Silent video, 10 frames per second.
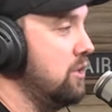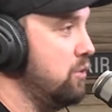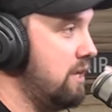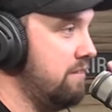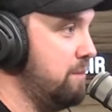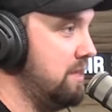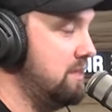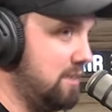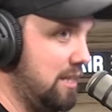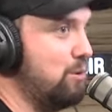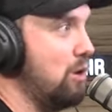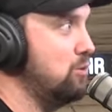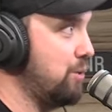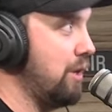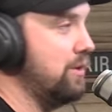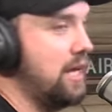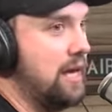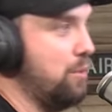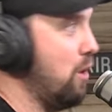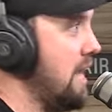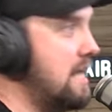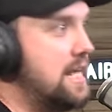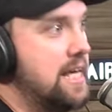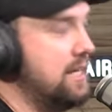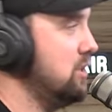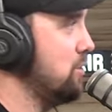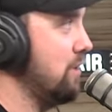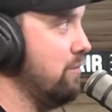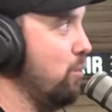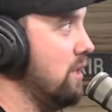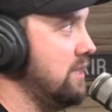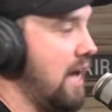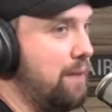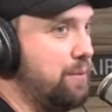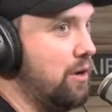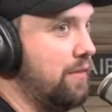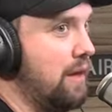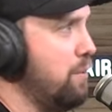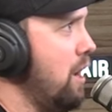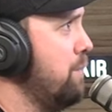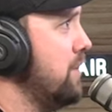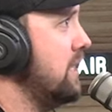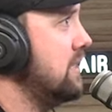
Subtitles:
You give me zero trail cam or any history of what's happened on that property.